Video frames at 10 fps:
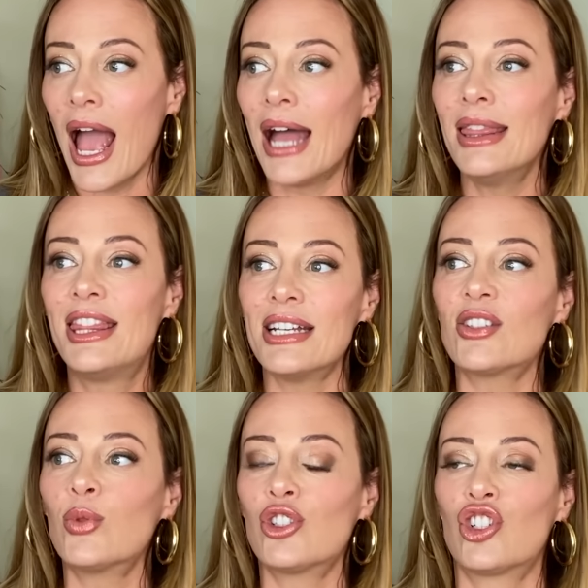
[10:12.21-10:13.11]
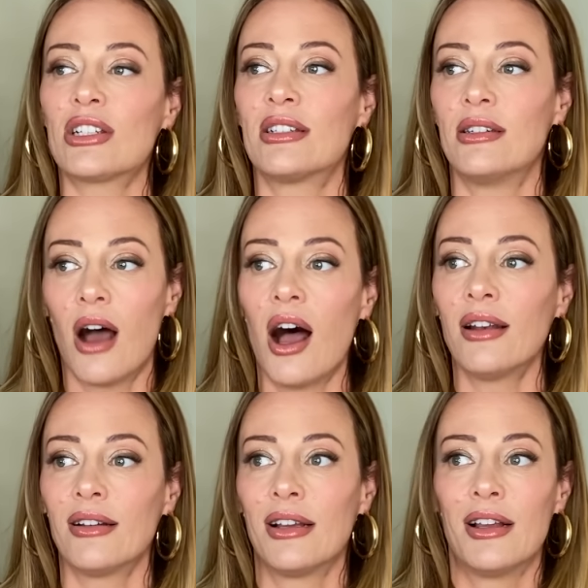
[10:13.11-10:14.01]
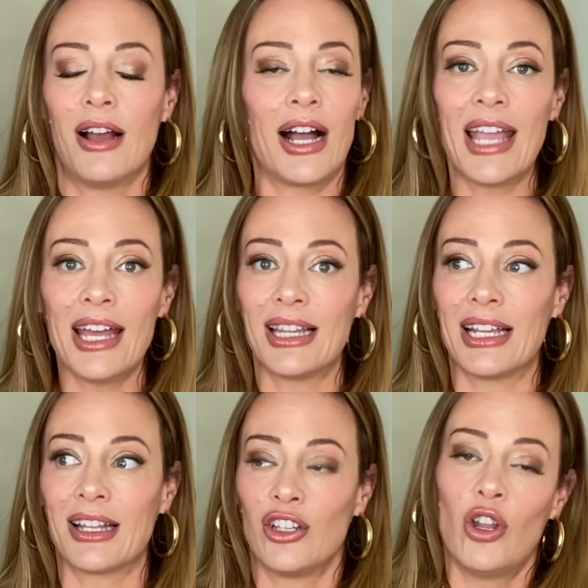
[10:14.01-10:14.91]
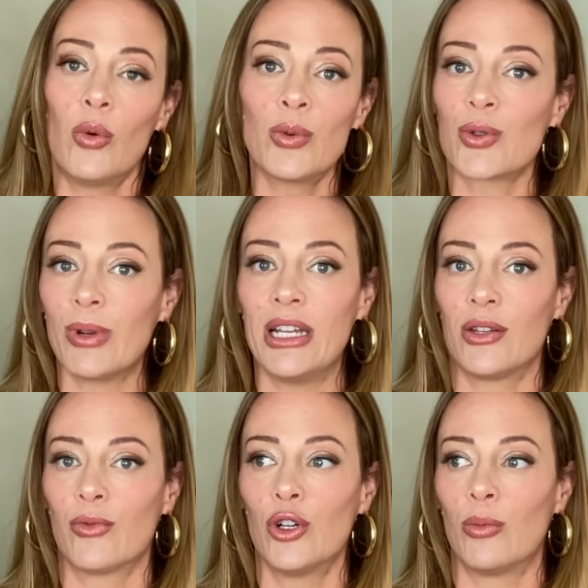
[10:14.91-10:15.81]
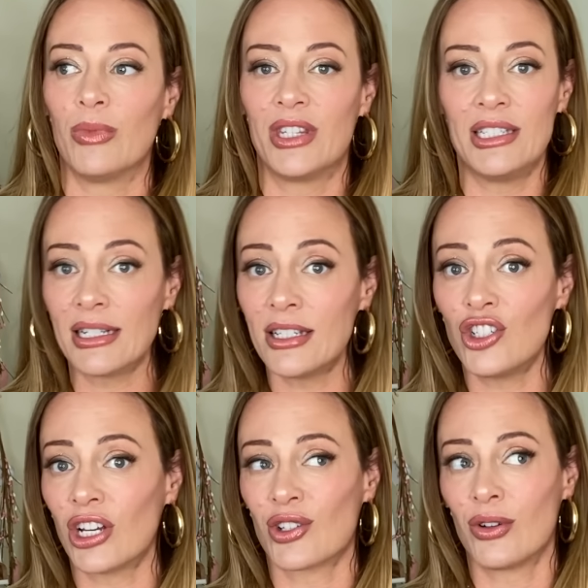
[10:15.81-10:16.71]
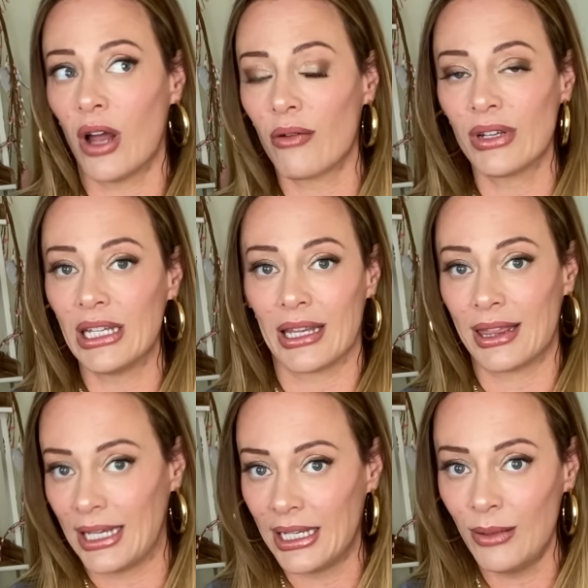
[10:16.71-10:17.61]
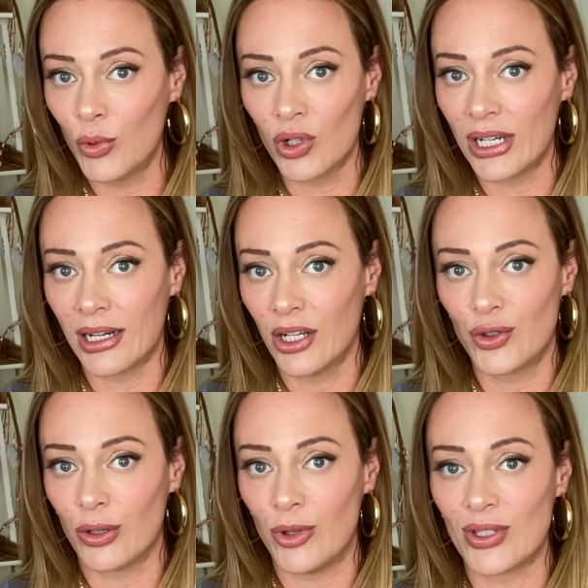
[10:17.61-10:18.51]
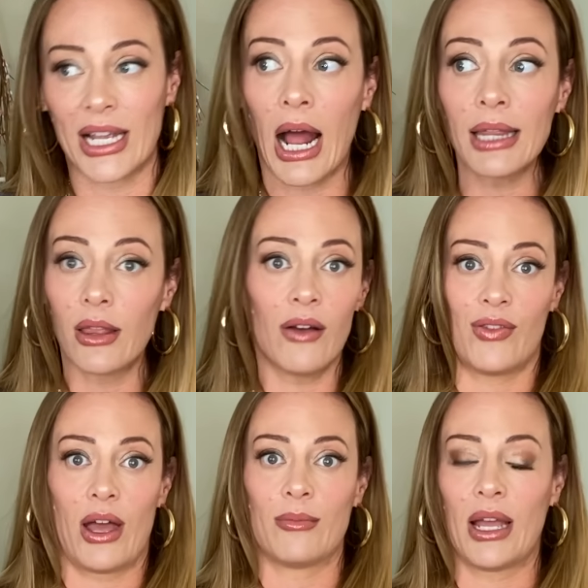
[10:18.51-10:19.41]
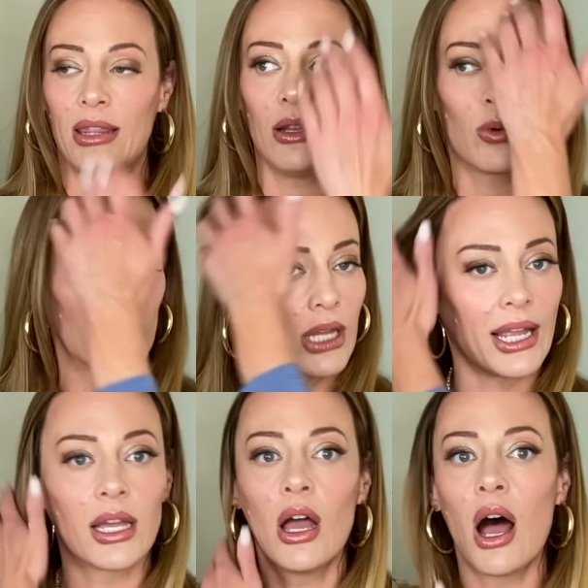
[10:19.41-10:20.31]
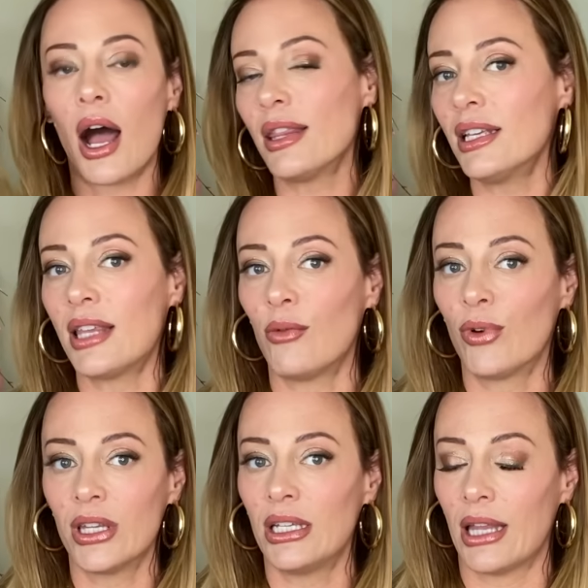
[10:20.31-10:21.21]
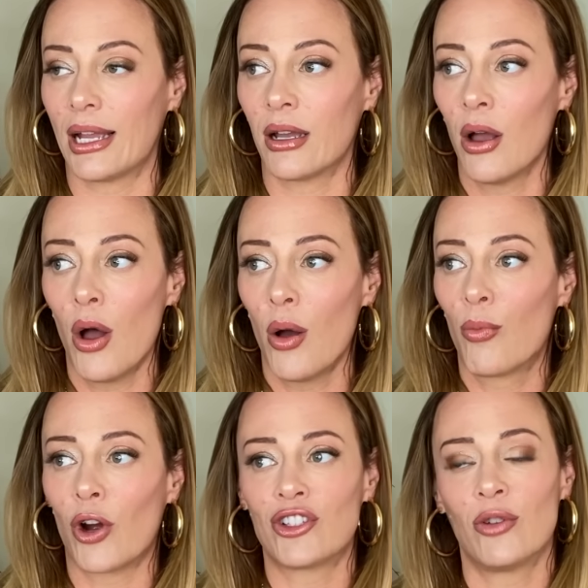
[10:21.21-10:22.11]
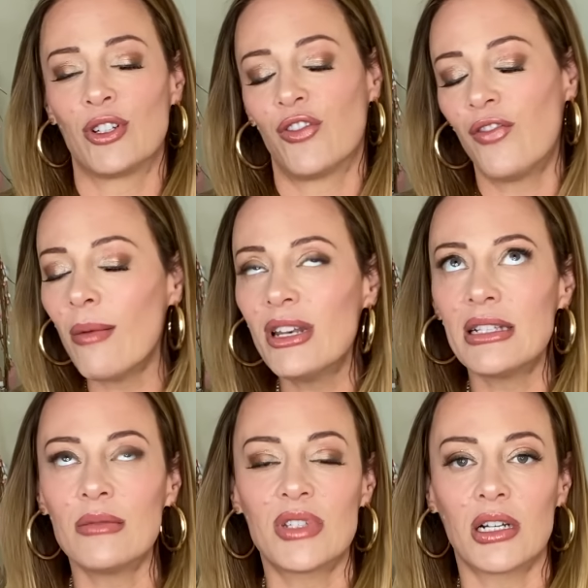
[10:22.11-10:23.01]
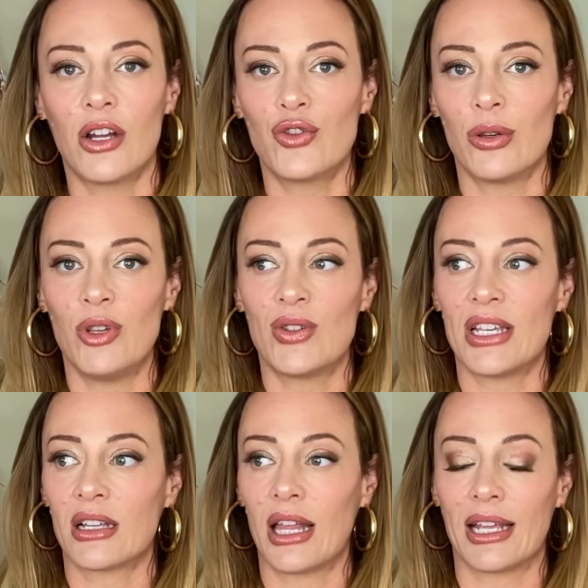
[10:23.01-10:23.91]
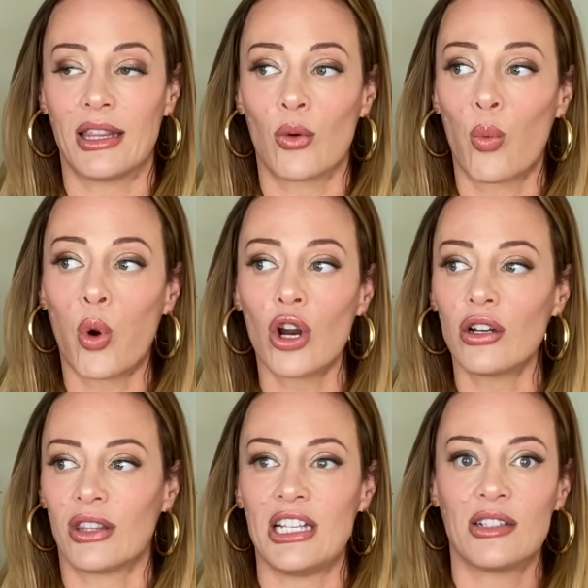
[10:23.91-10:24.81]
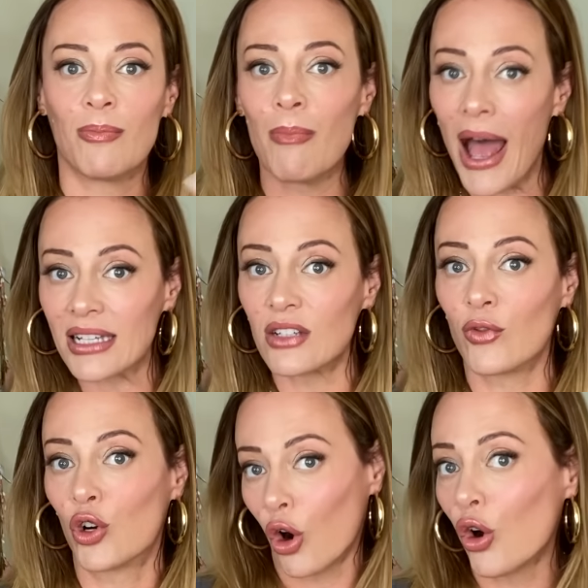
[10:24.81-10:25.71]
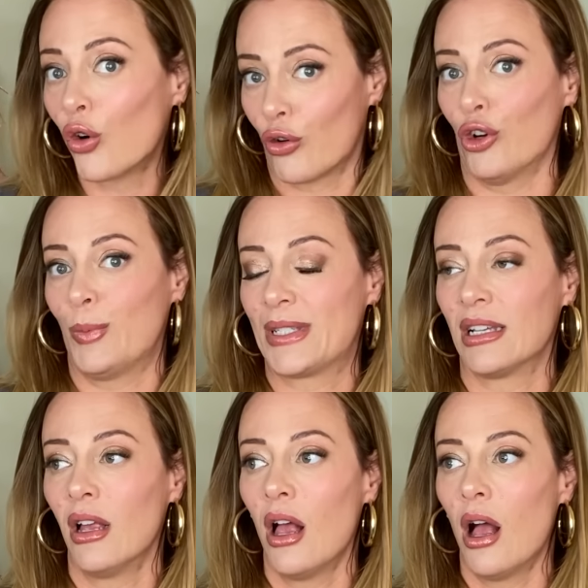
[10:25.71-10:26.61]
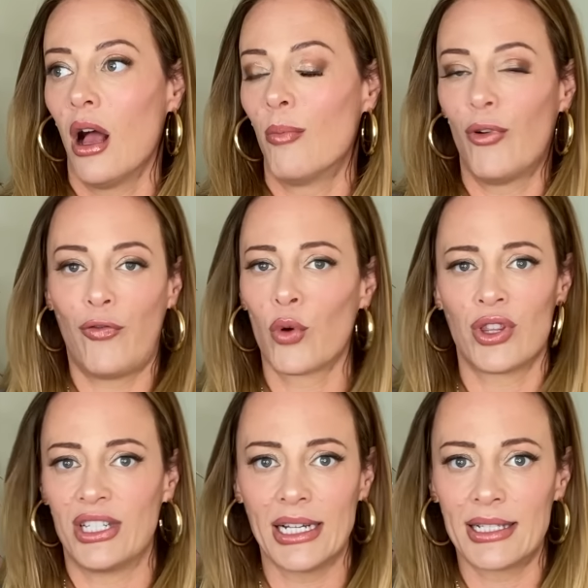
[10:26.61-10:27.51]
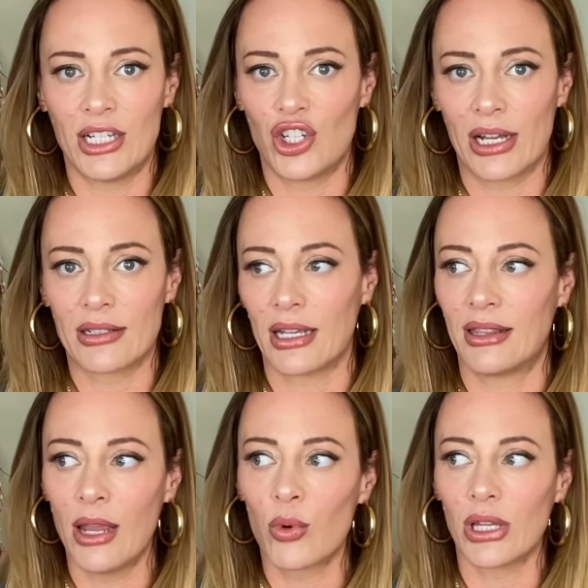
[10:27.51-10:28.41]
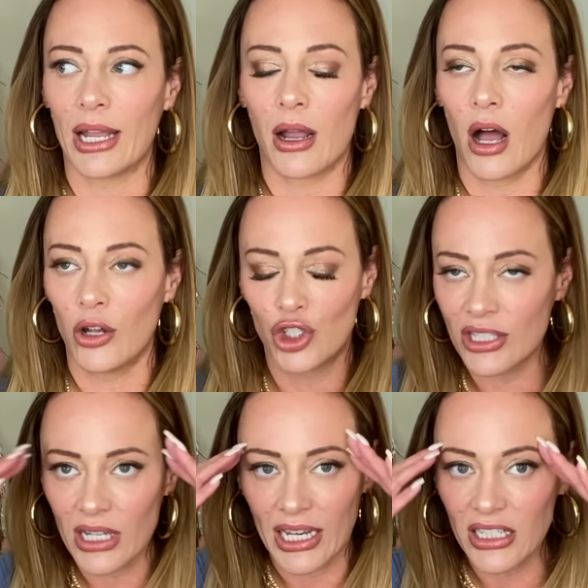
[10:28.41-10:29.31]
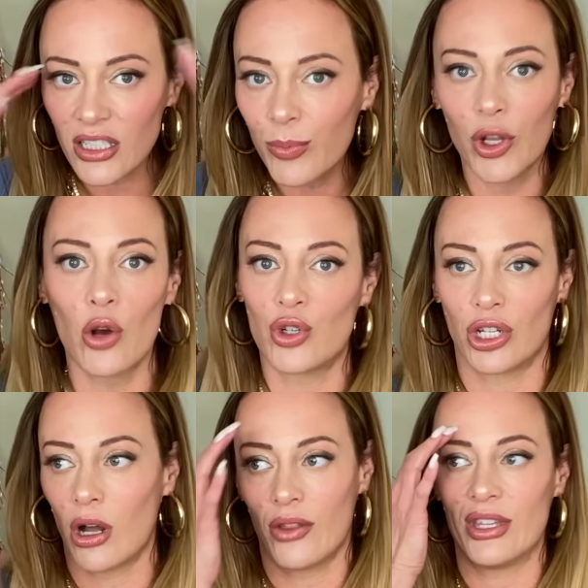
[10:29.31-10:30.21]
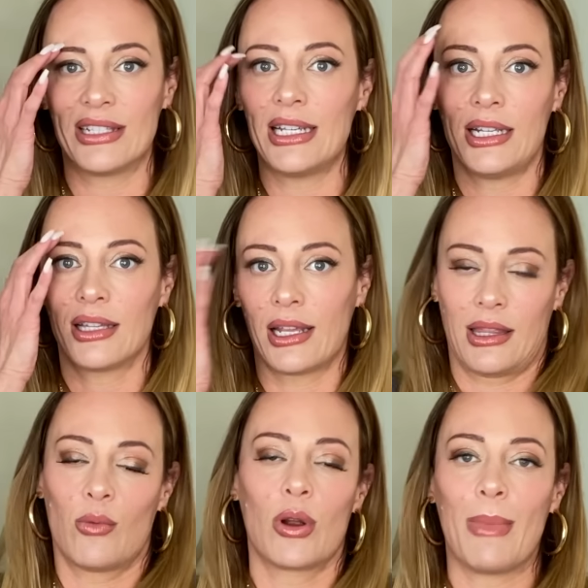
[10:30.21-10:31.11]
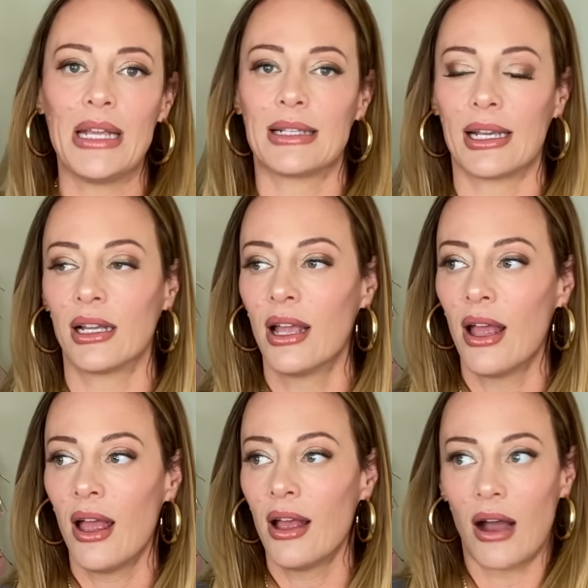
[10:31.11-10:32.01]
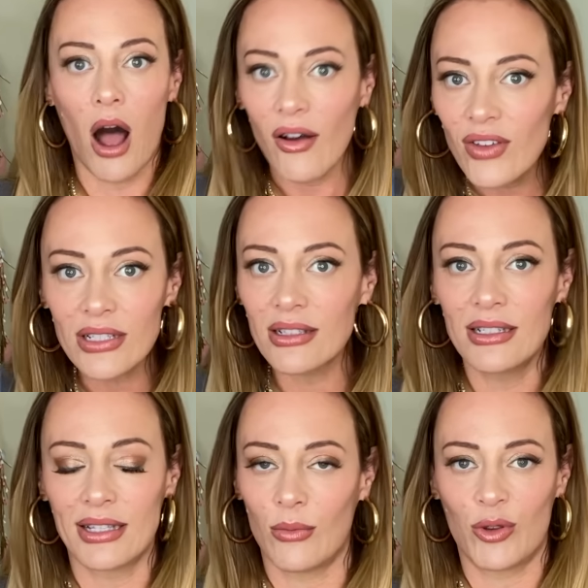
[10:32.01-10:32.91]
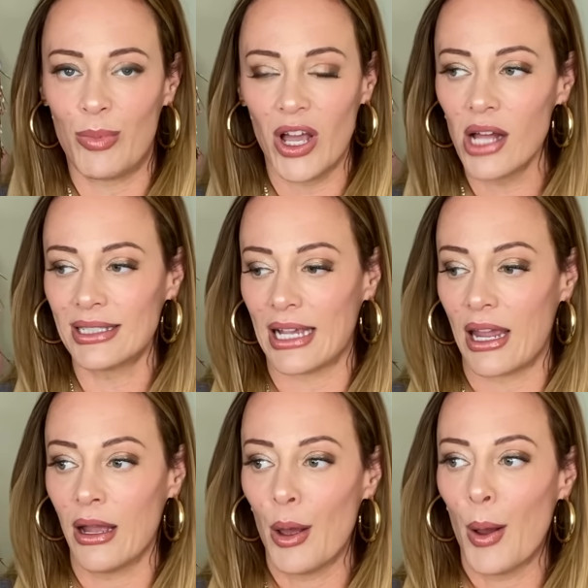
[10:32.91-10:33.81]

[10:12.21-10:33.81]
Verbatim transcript: And this was just not, again, like no one was reading the room. The Dixie Chicks are not really a thing anymore in country music. And I love them. And they were like, I think they really like brought so much feminism to country music. Like there weren't these massive girl groups before the Dixie Chicks. Like they were like a, just an explosion on the scene. Like they were amazing. Obviously, same with Beyonce.